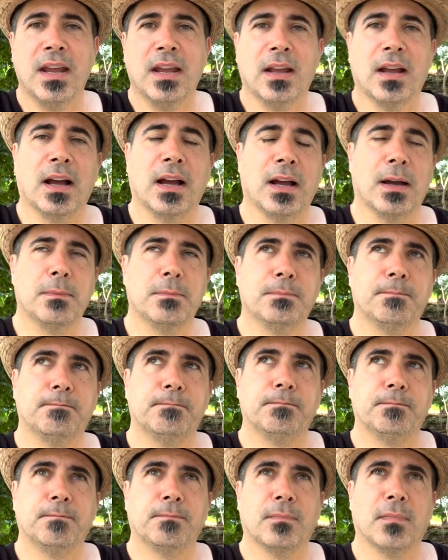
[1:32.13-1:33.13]
Um,
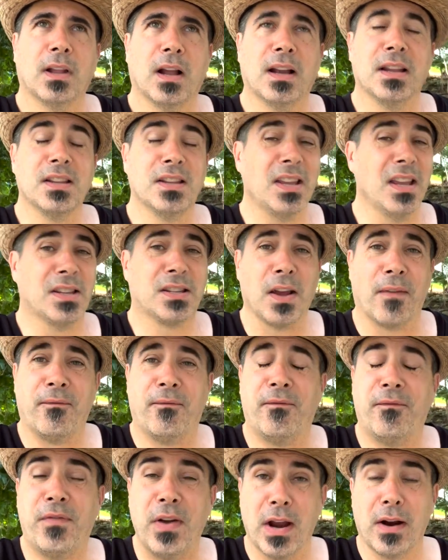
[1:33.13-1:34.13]
it's a
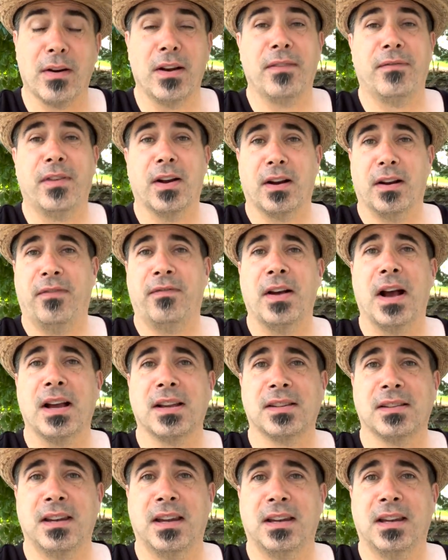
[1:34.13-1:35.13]
very, very
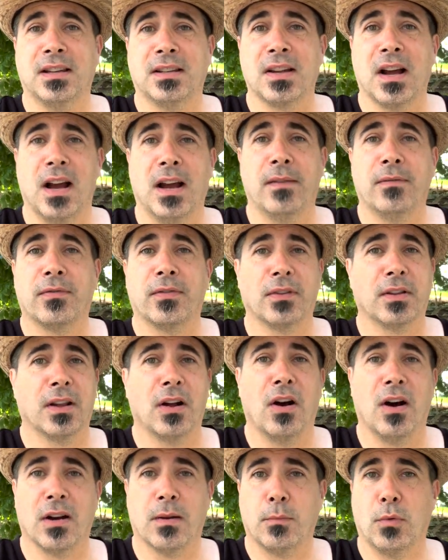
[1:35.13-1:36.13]
fascinating time for the
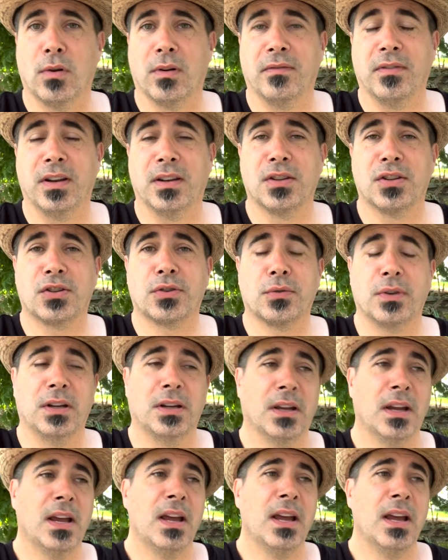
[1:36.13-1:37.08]
automotive industry.